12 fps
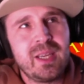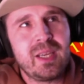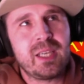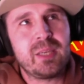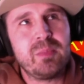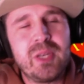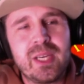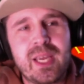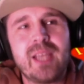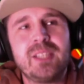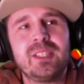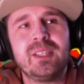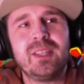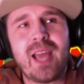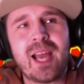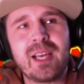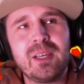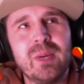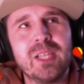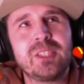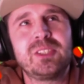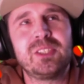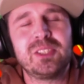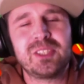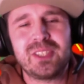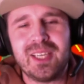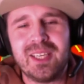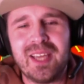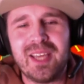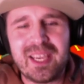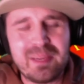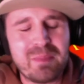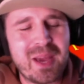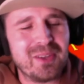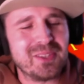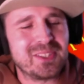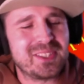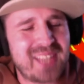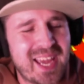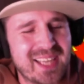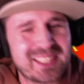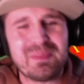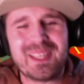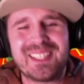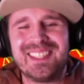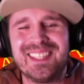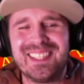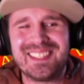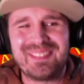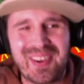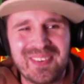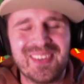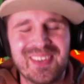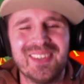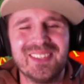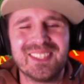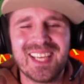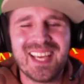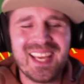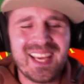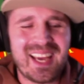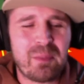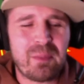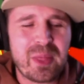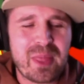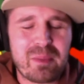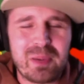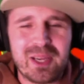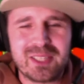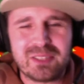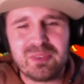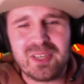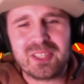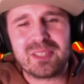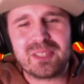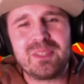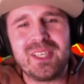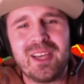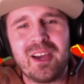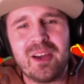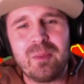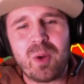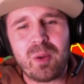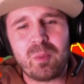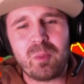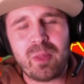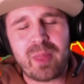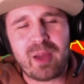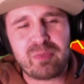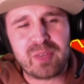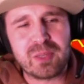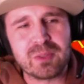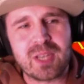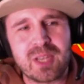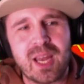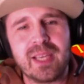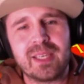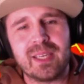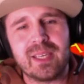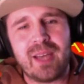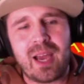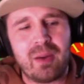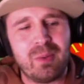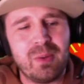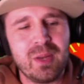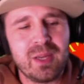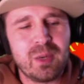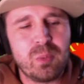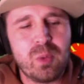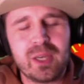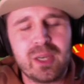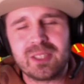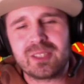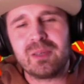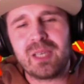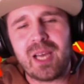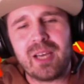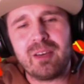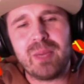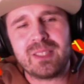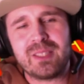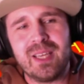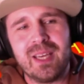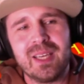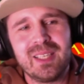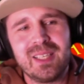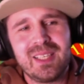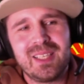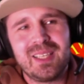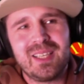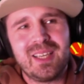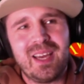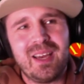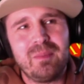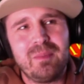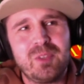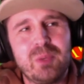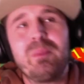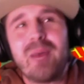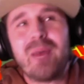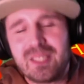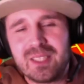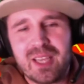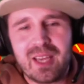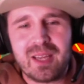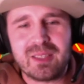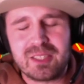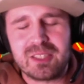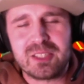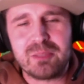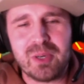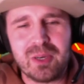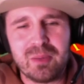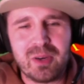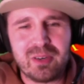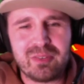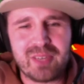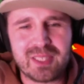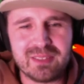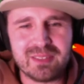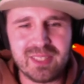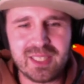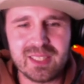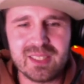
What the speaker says: communication, the anguish just in emails, text messages, phone calls, and when that person first comes in your home, what that feels like, and how workers can kind of better do it better to support more effectively.